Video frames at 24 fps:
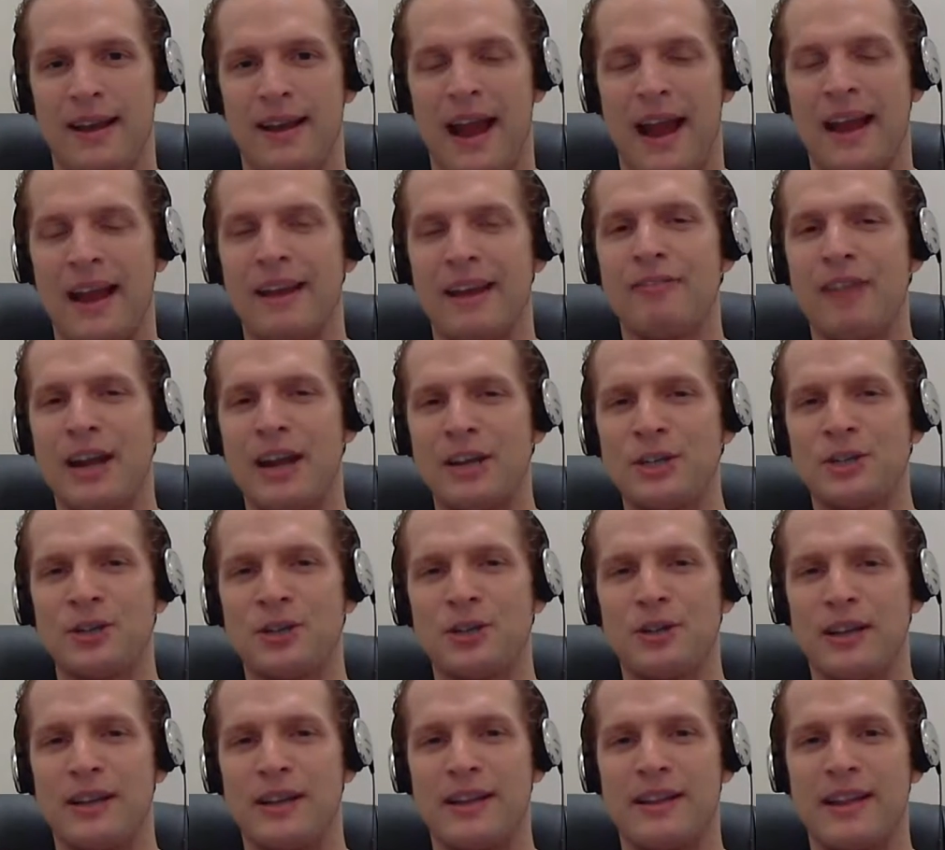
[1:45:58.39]
and
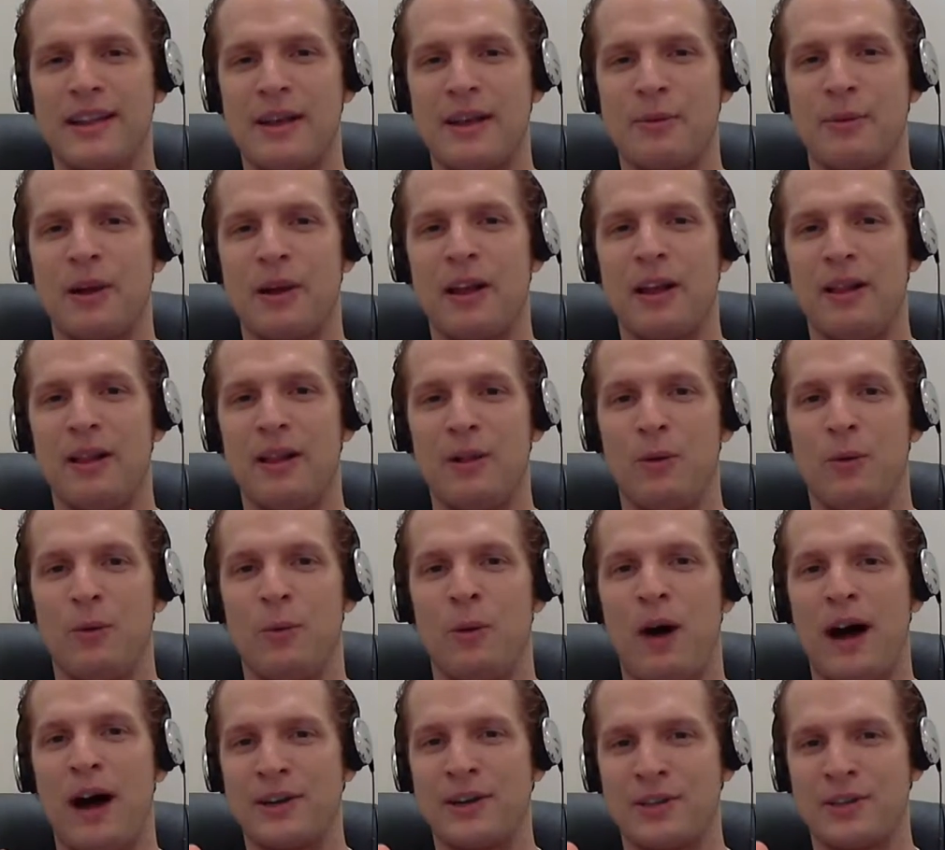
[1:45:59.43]
eventually they will
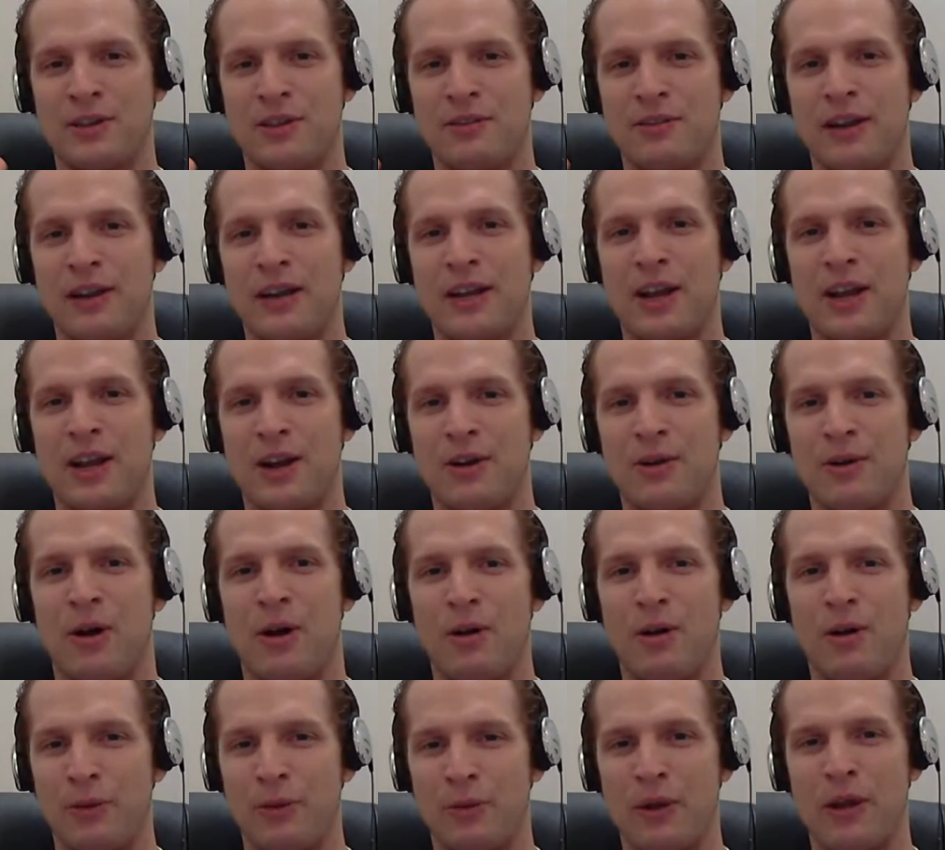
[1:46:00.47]
watch the video
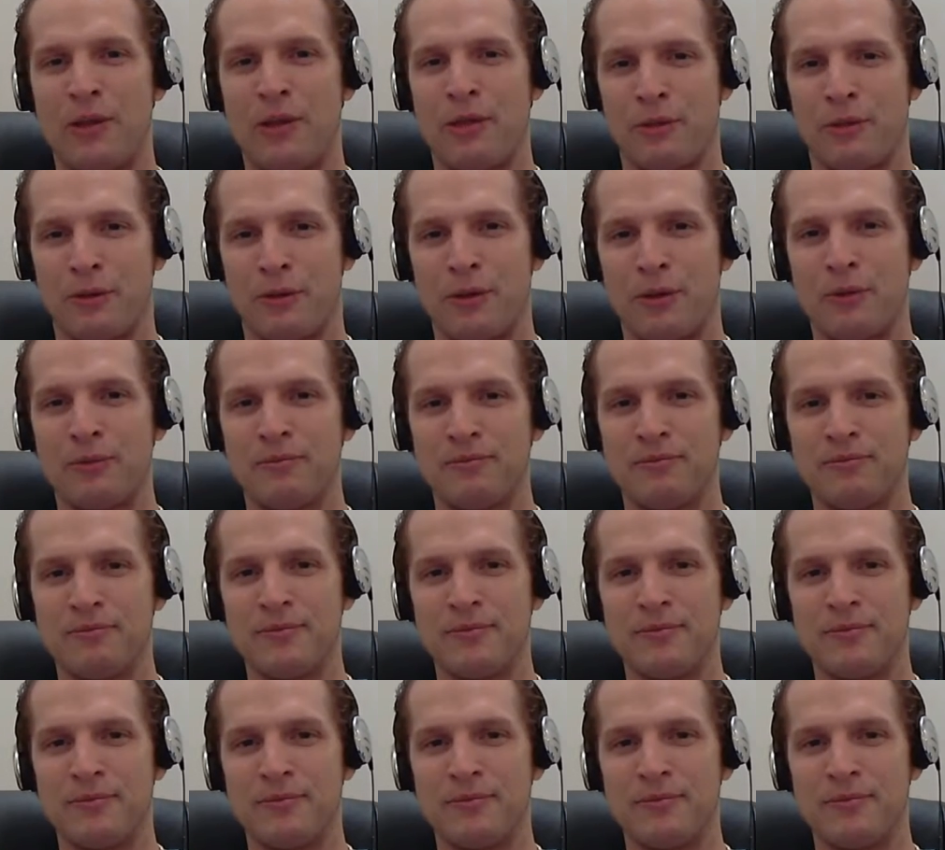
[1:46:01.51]
all the way through